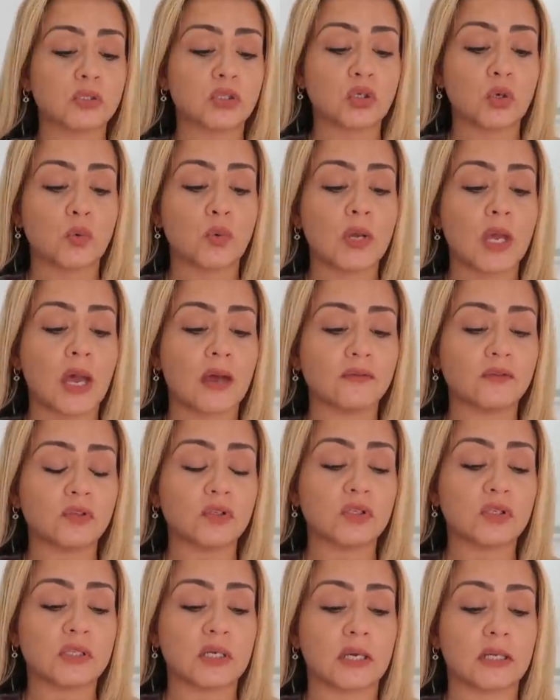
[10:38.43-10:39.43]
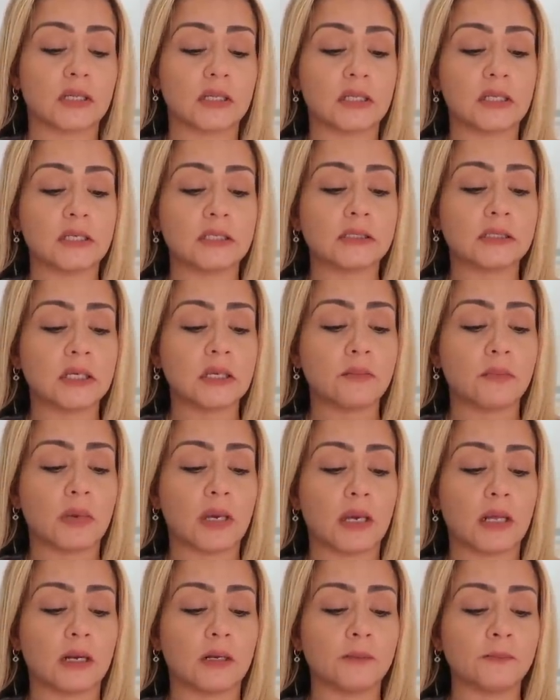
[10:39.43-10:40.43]
So we have to send this
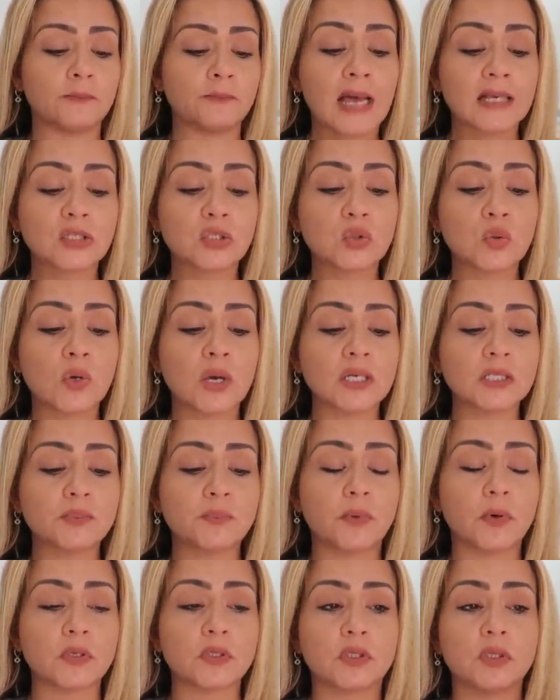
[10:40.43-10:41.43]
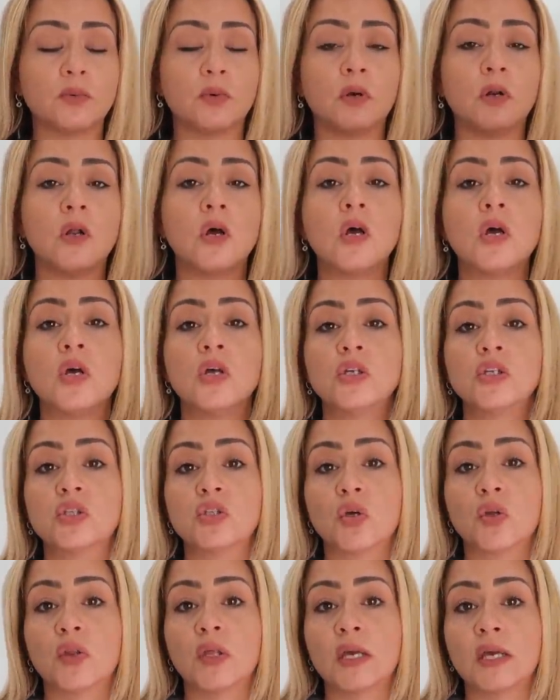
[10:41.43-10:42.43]
email as soon as possible
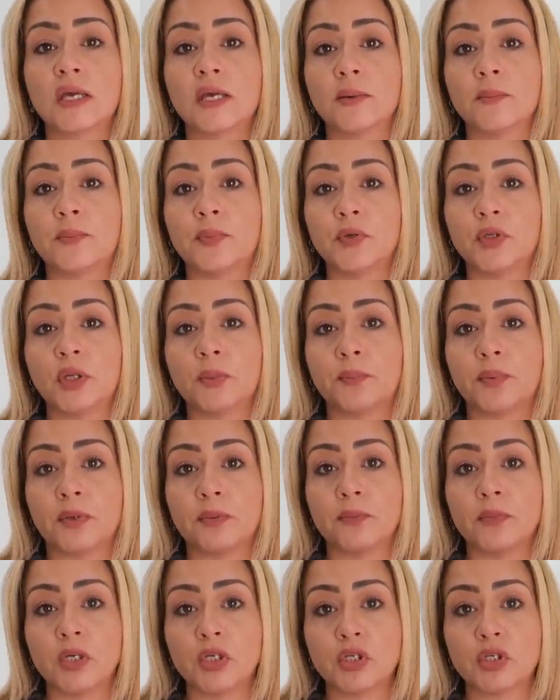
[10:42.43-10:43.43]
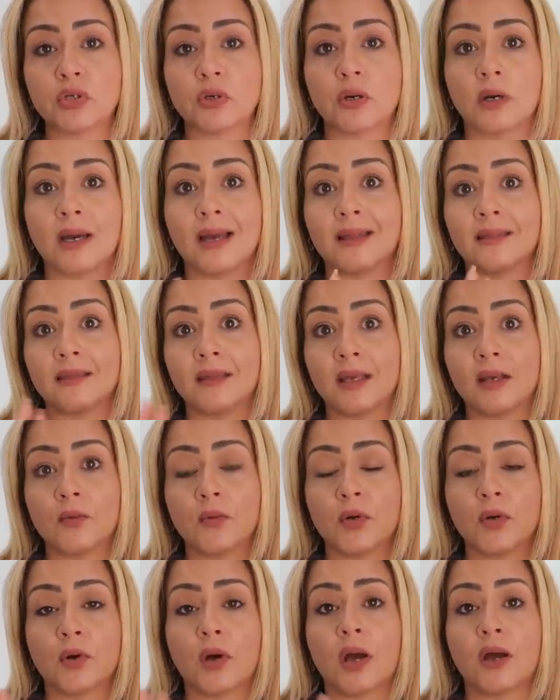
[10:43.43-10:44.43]
so they can put the permission and
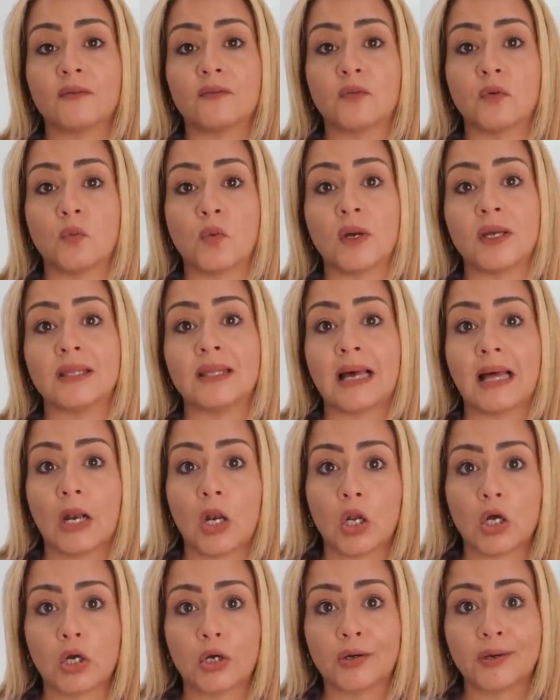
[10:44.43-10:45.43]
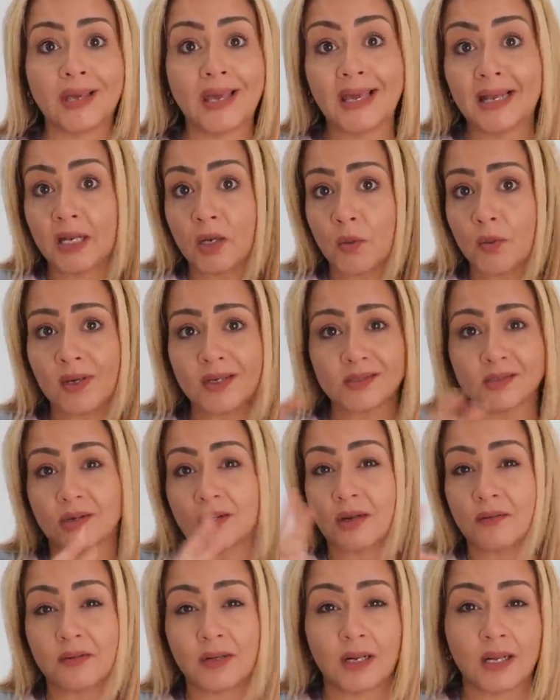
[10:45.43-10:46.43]
then we don't have to wait that long. Anyway, it's
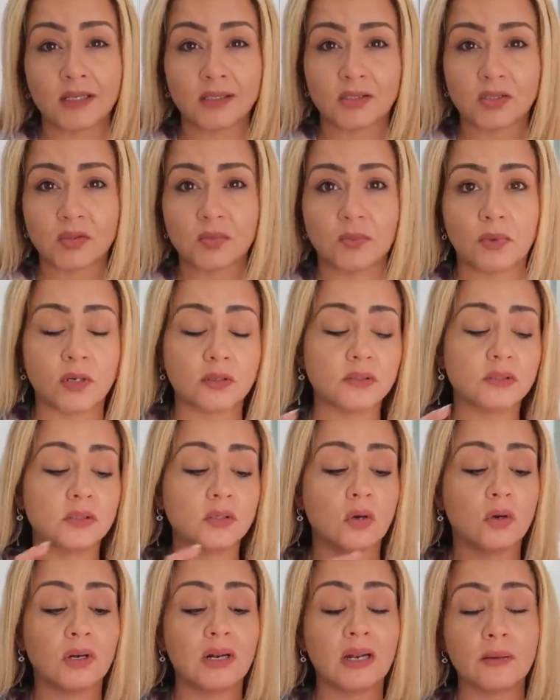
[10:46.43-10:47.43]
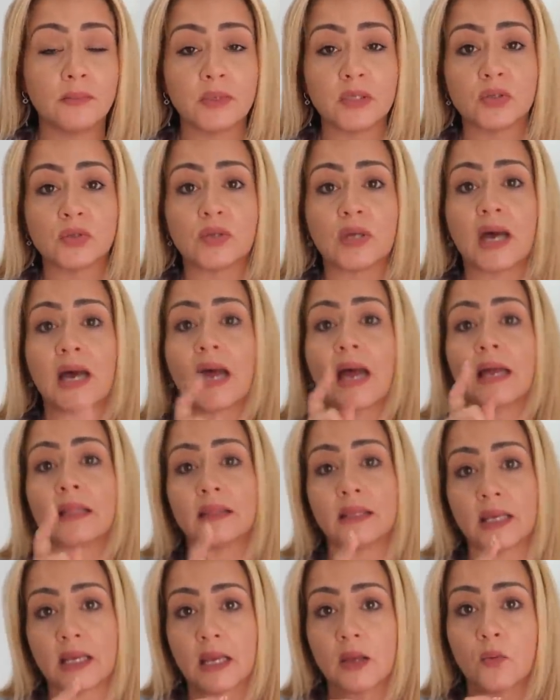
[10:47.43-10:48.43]
gonna be like two months. So let me do that
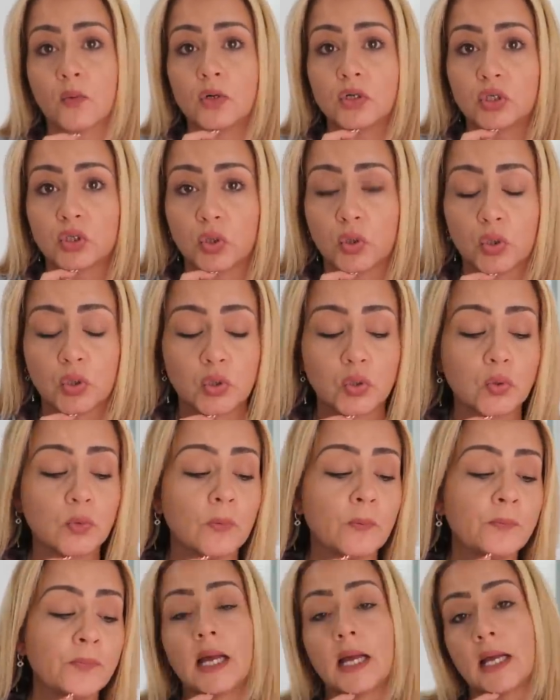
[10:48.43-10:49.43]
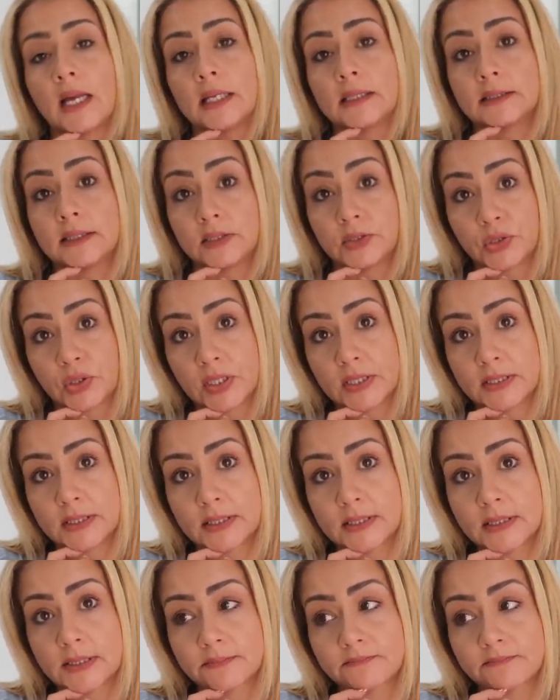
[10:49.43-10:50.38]
and then I will show you uh, the dress.